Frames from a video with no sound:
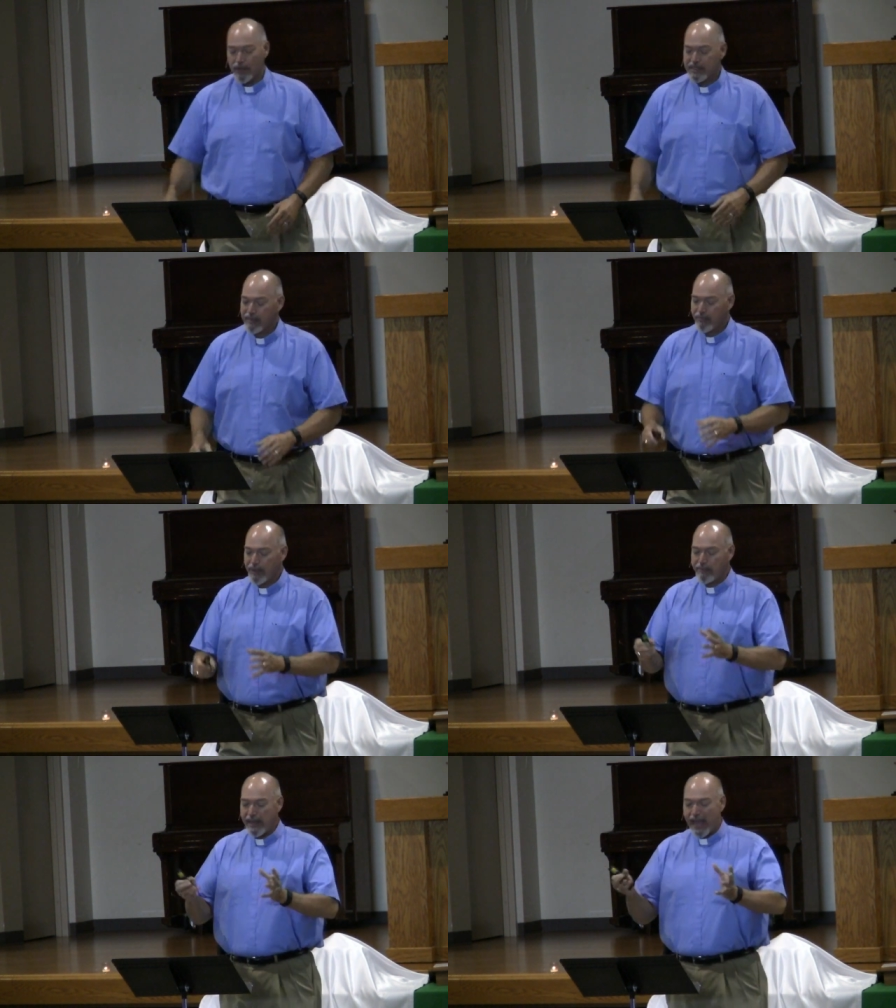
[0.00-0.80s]
was,
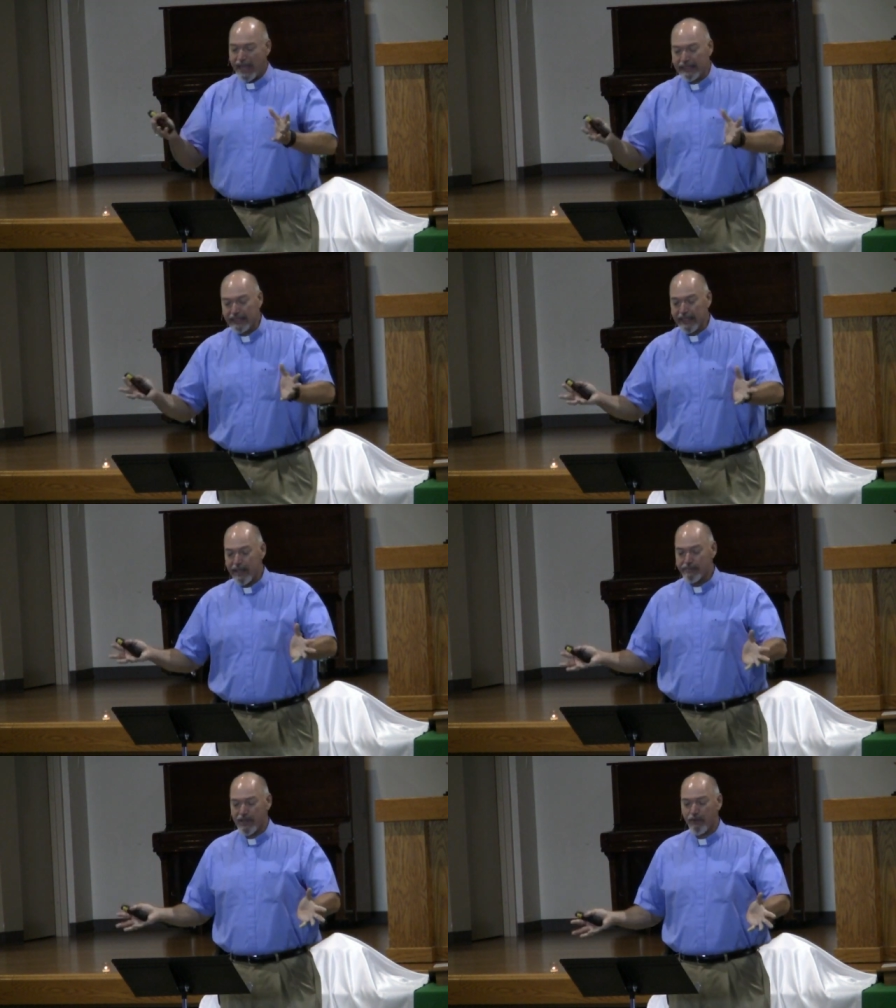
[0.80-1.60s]
would be a
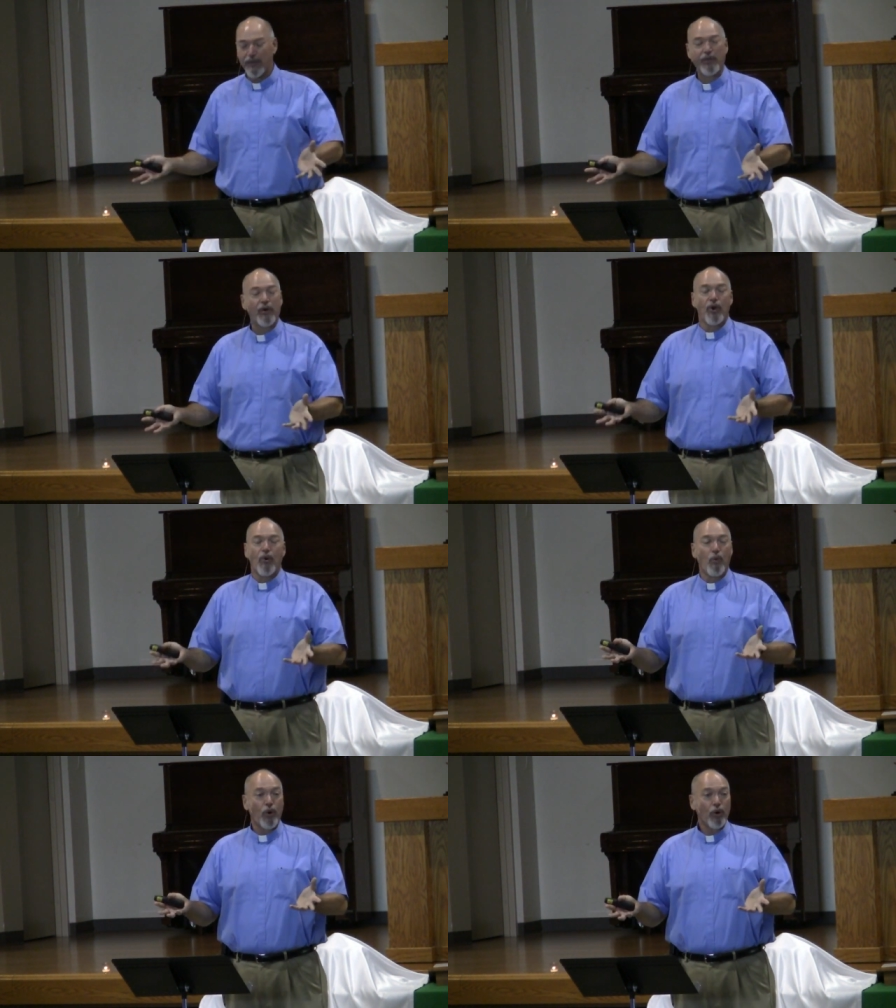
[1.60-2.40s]
glimpse of what the
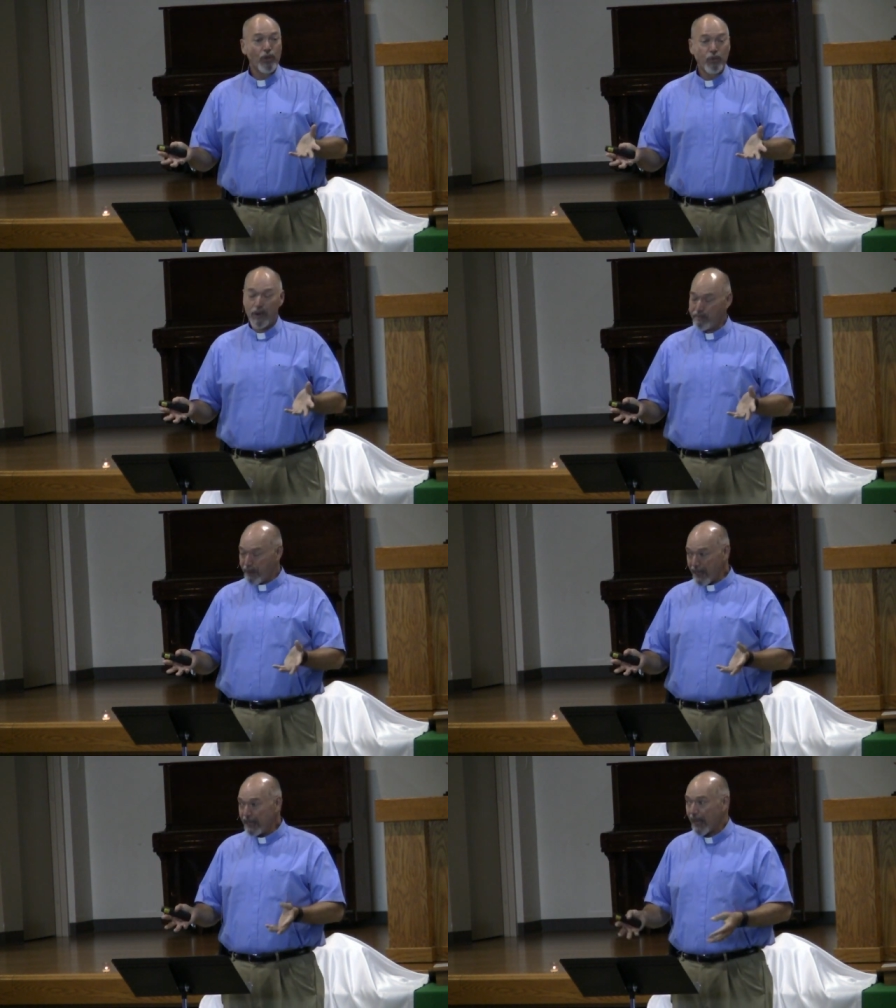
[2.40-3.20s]
world would
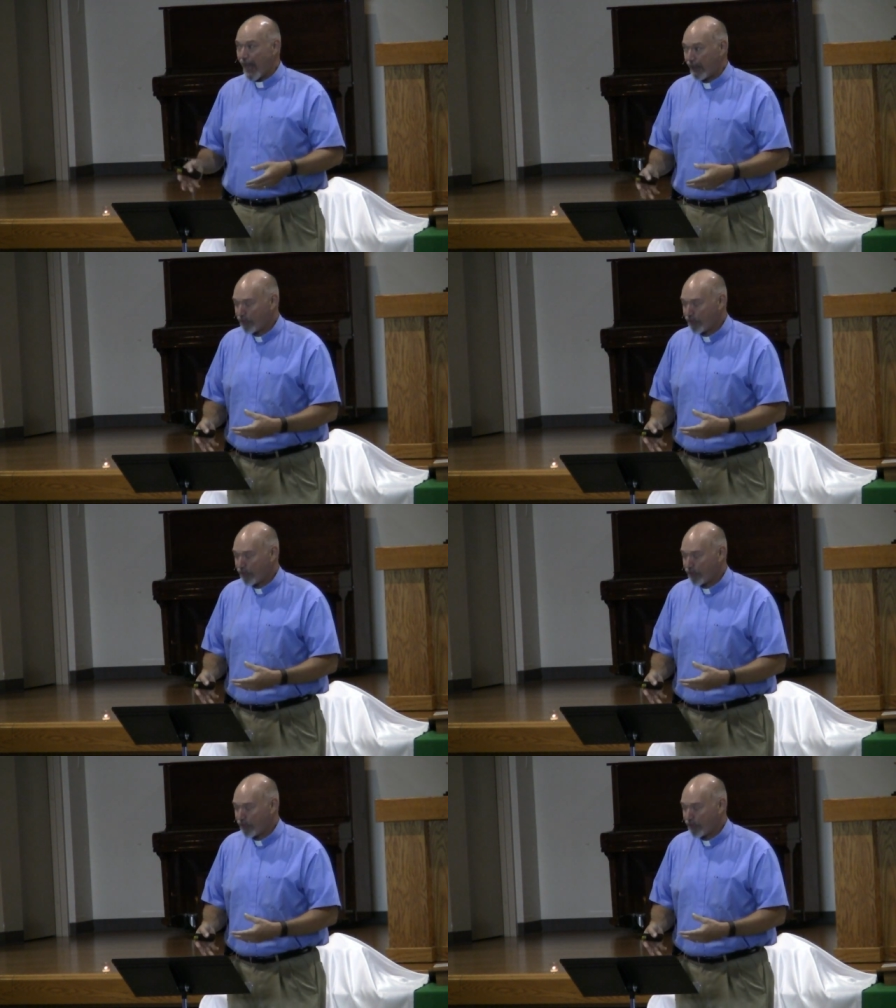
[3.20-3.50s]
be like